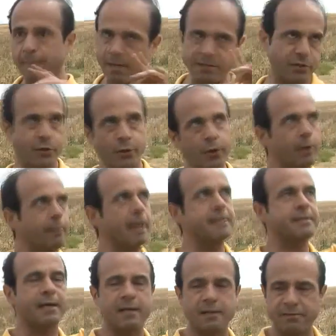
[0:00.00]
I must cure
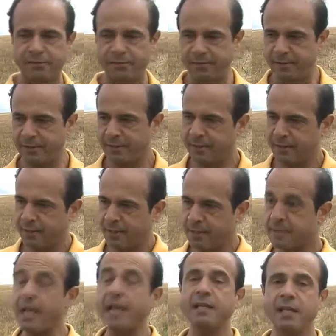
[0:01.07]
myself.
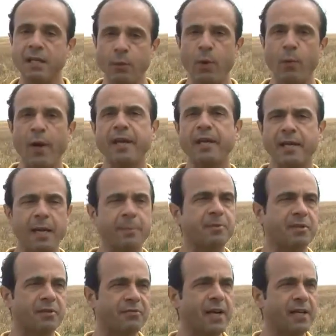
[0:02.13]
Suddenly we're waking up
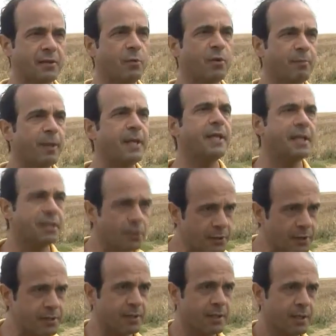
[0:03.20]
to the fact that we've been
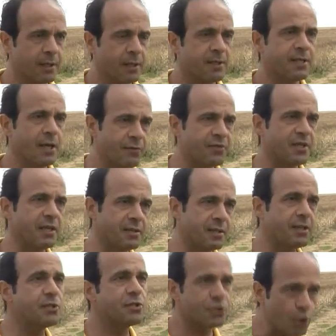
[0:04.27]
ignorant,
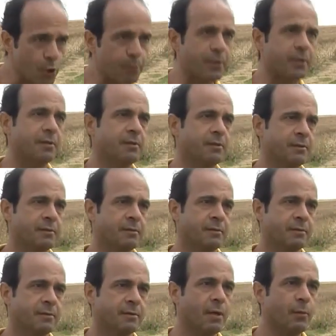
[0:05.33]
self-centered and stupid.
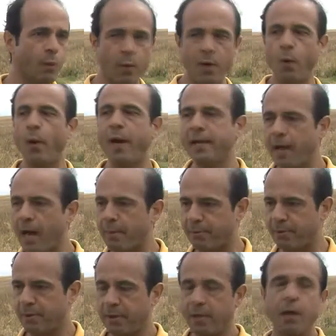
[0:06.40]
And we want to wake up.
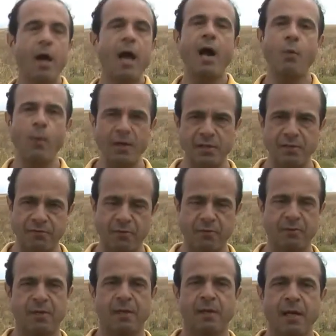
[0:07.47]
How wonderful.
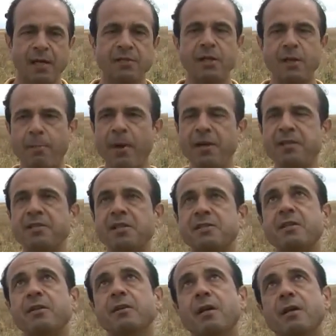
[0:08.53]
And so the body sits
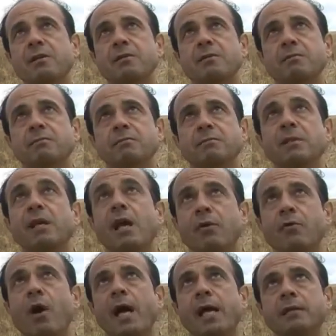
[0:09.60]
there and goes, yeah,
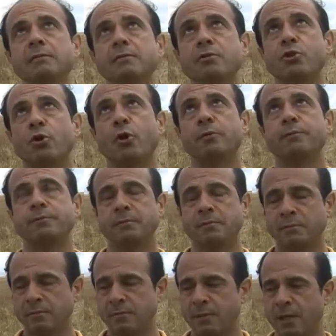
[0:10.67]
right, sure.
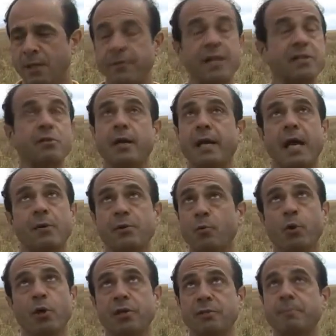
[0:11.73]
That's not how it
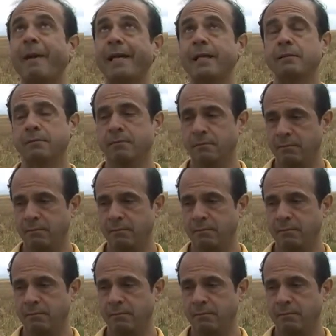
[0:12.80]
works, mate.